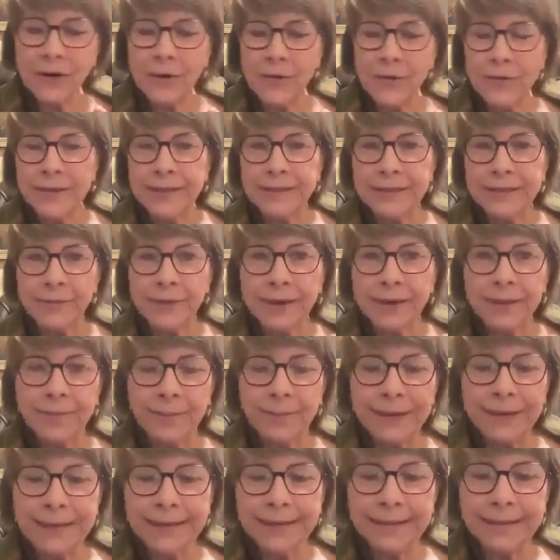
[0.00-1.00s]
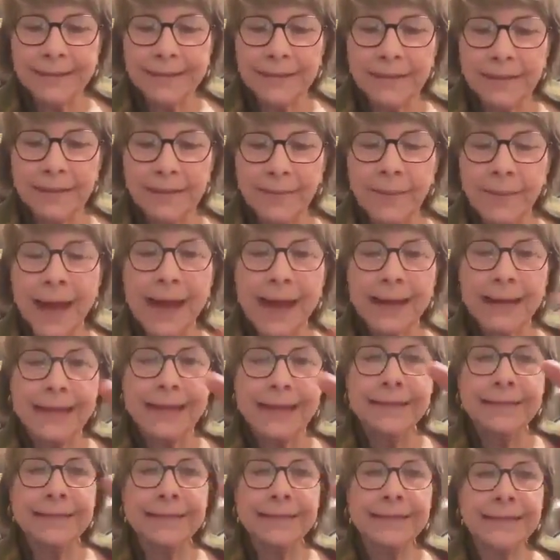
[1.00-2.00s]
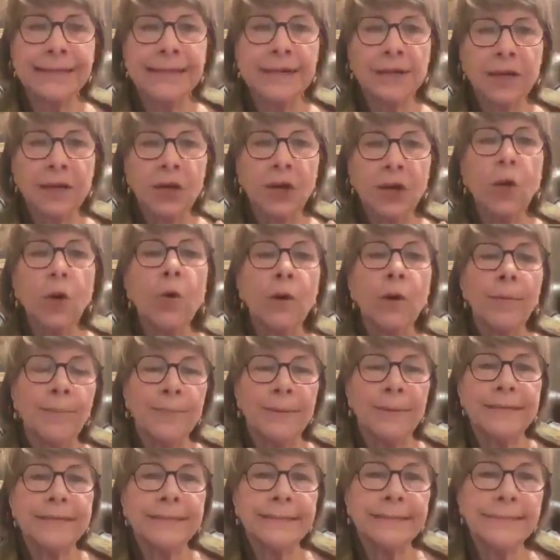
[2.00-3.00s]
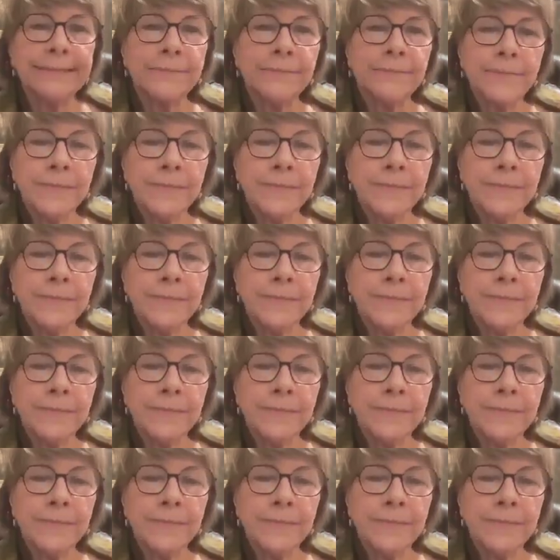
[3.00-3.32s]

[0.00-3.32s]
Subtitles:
go of this one because the body is still a corpus.